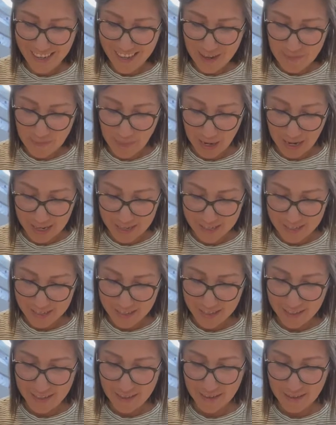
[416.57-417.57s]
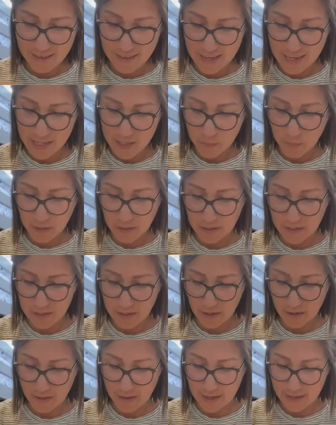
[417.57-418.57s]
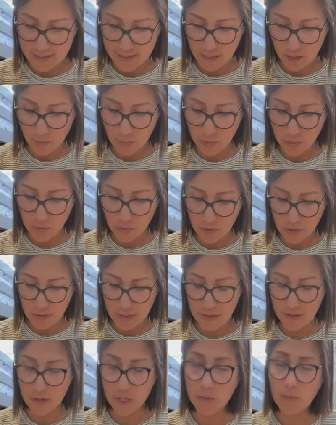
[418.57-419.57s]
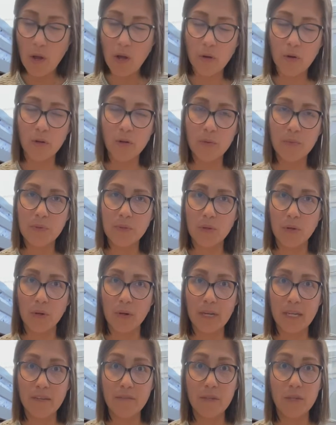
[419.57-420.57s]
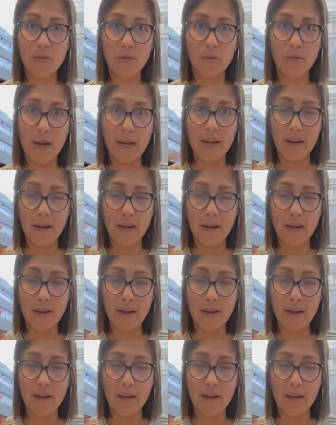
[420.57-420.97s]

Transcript: But these ones are things that I'll pull either small groups or individual writing